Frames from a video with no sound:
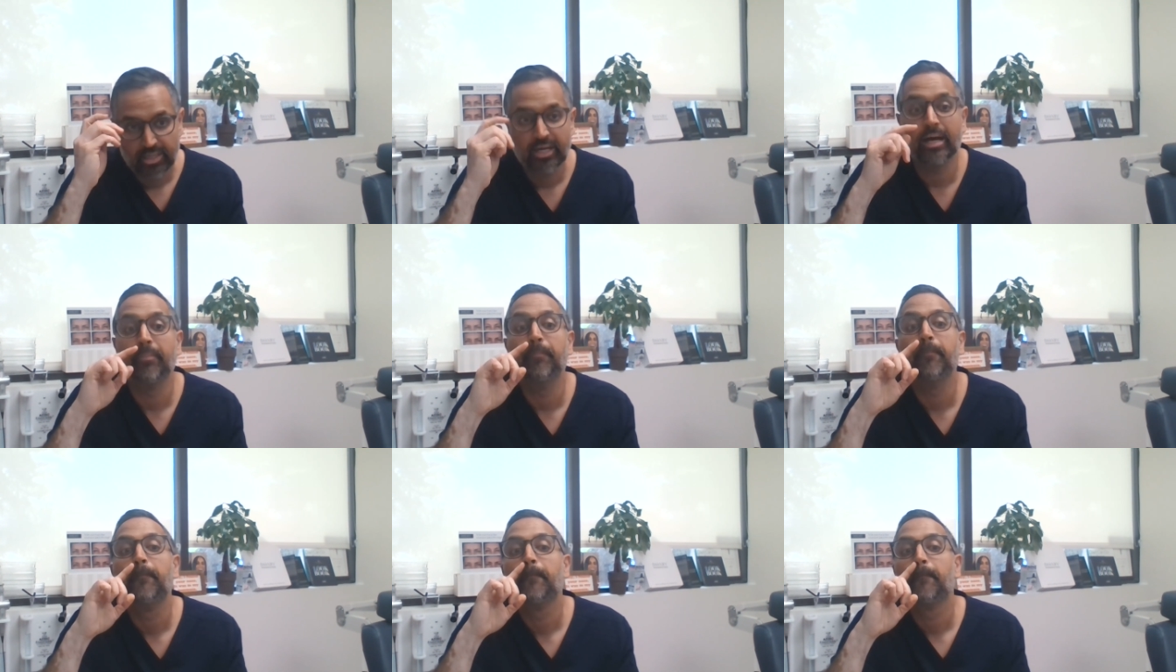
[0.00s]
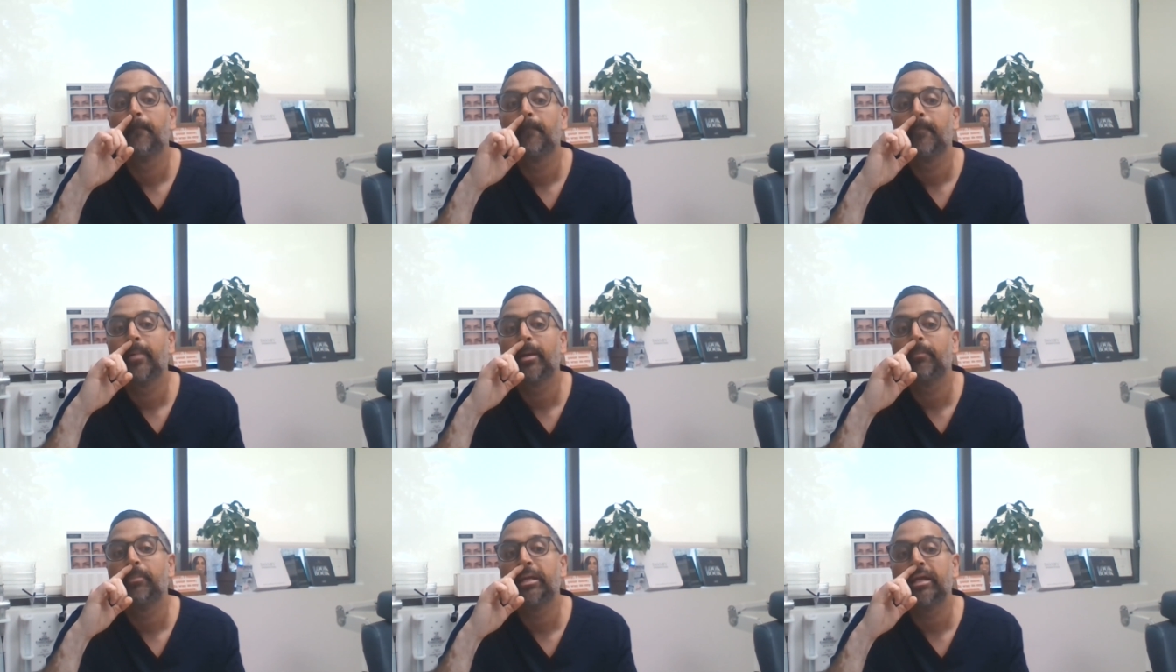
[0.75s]
Um,
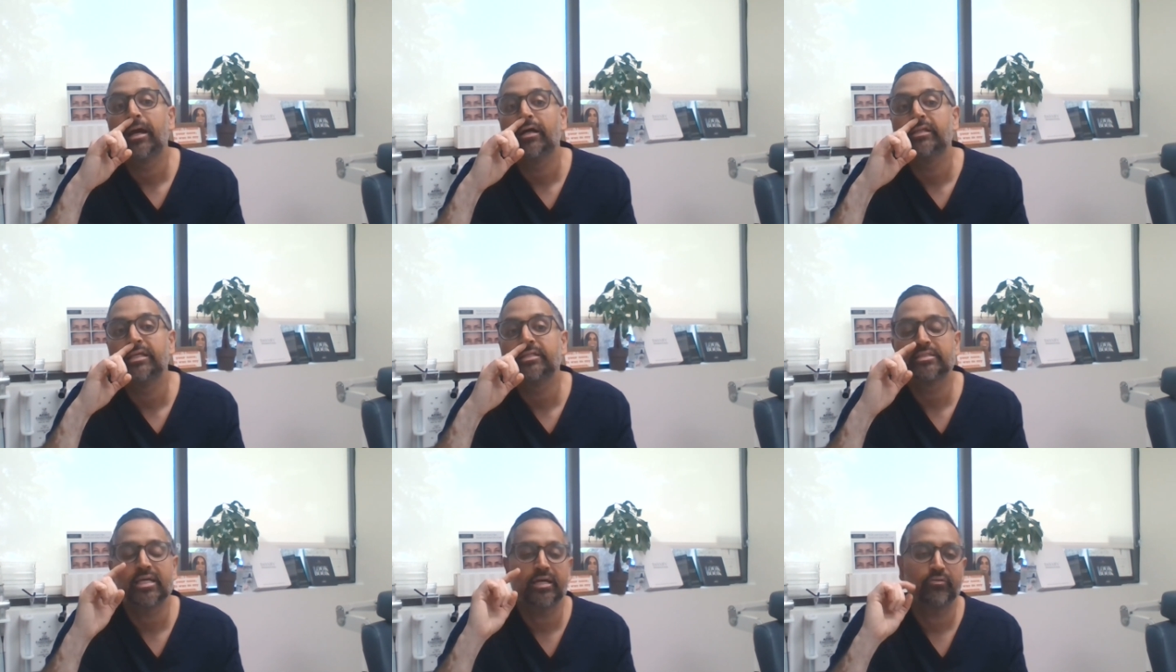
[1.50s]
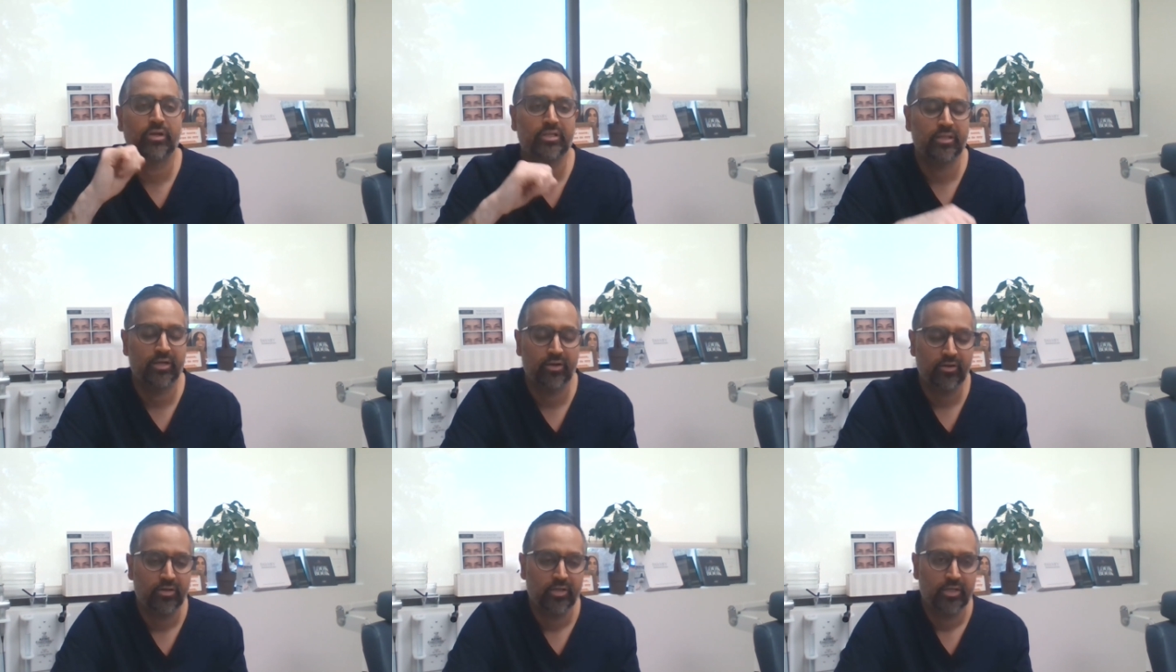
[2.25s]
it'd be on the inside right
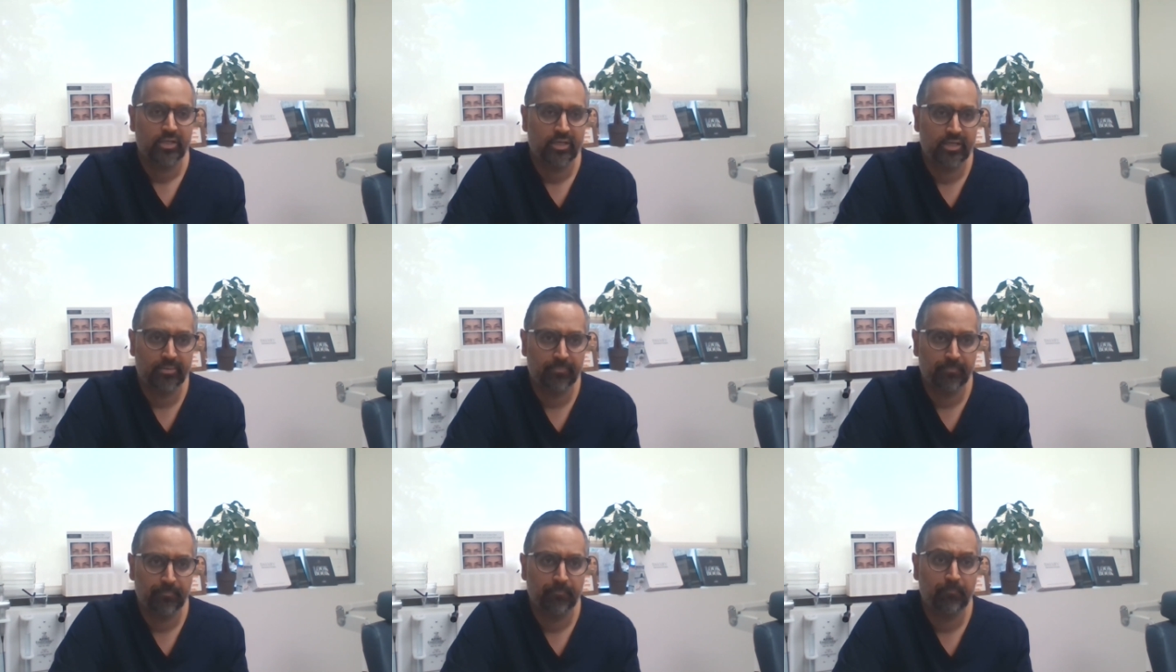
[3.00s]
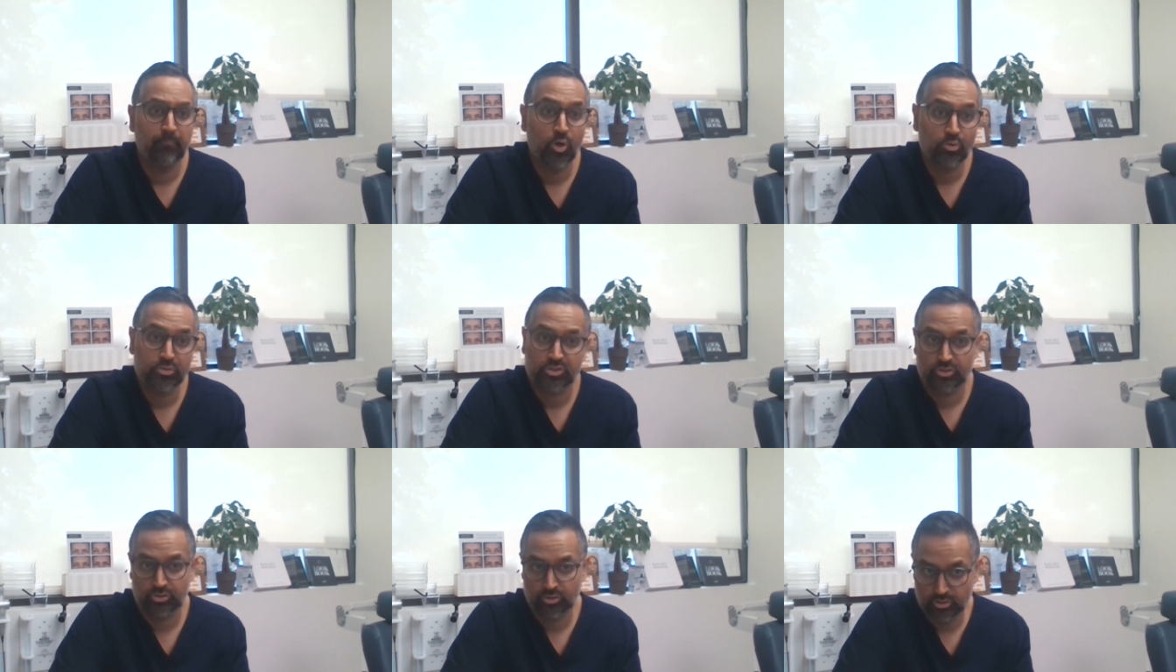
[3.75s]
there. Um,
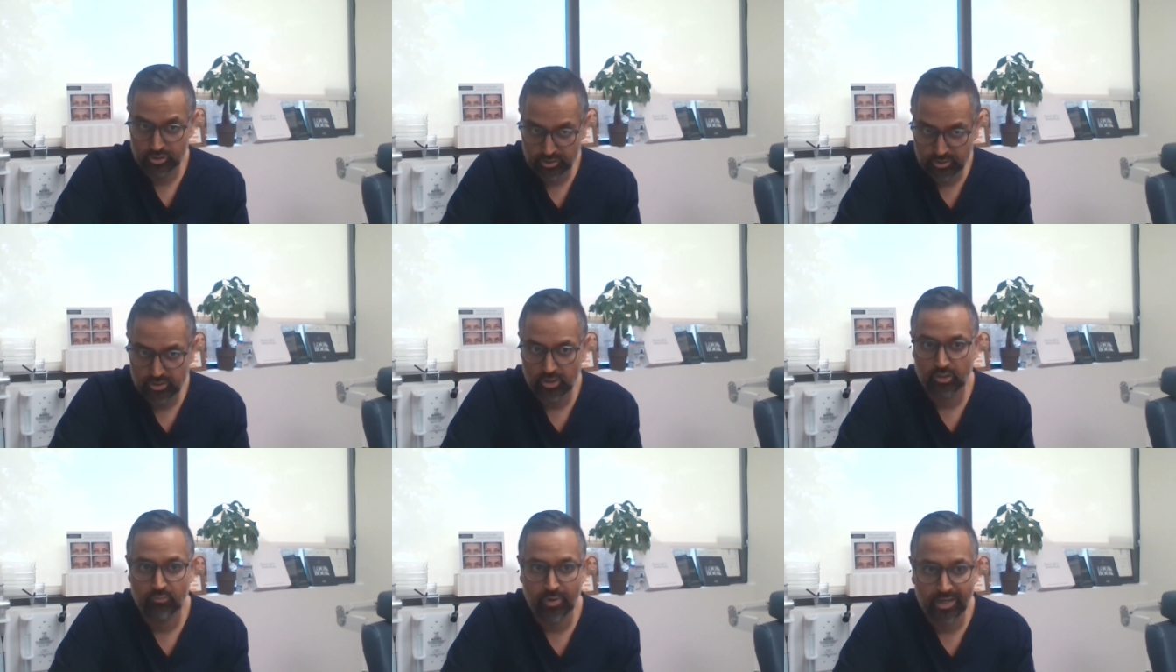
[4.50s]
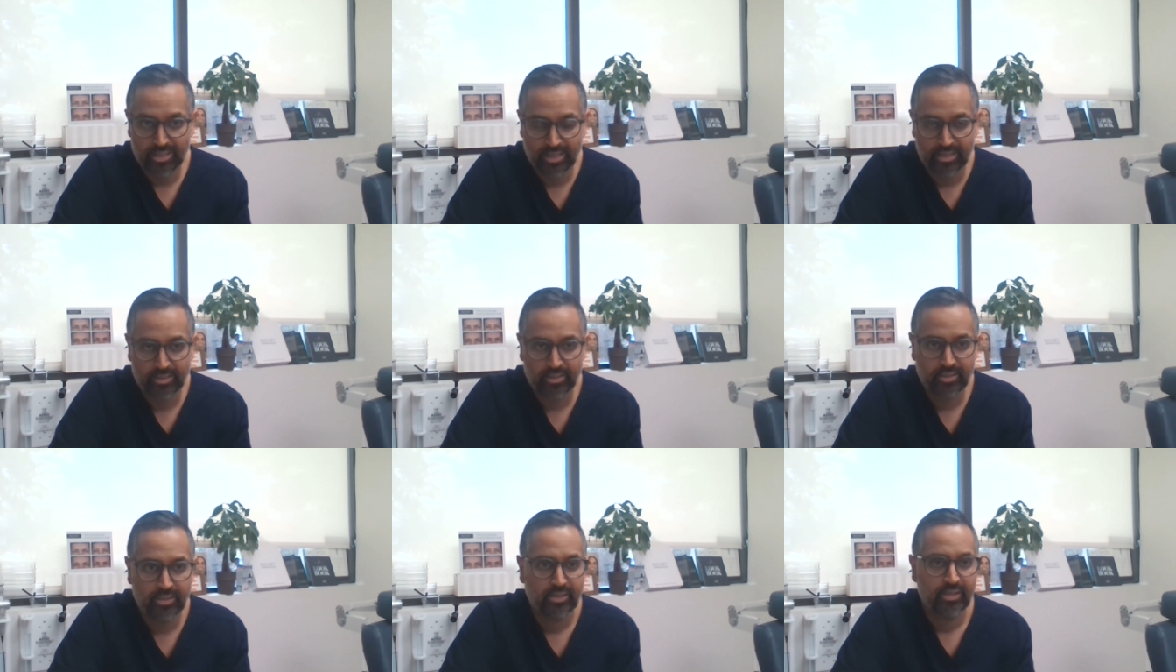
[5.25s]
most surgeons are right-handed,